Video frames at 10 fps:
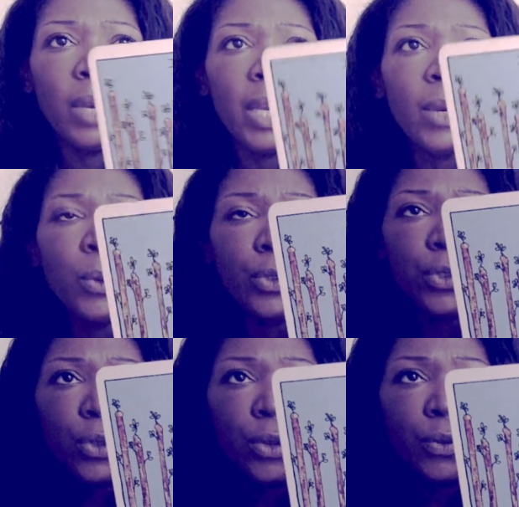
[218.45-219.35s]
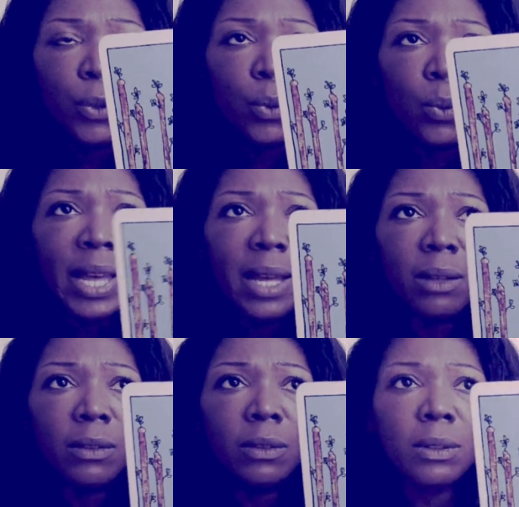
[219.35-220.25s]
It will serve you
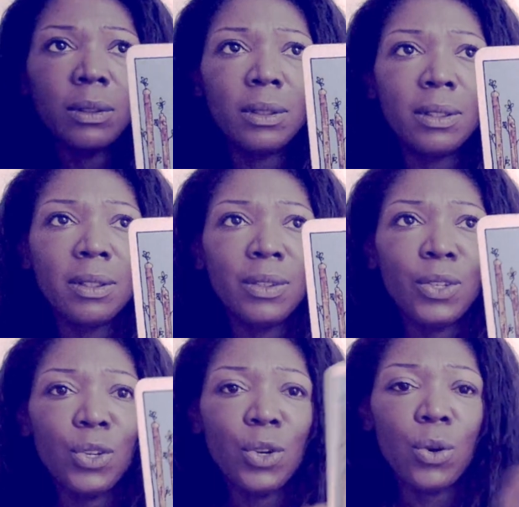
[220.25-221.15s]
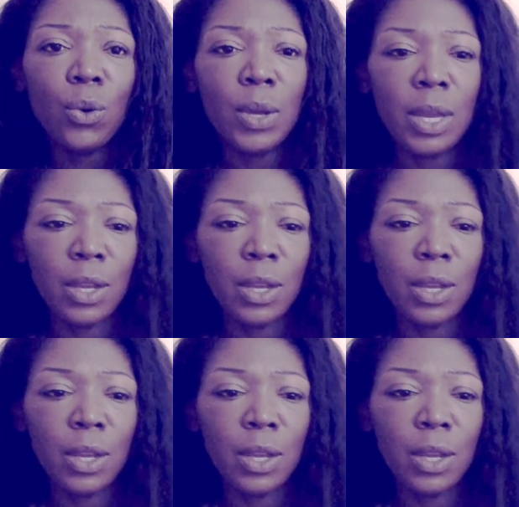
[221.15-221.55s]
well, you know,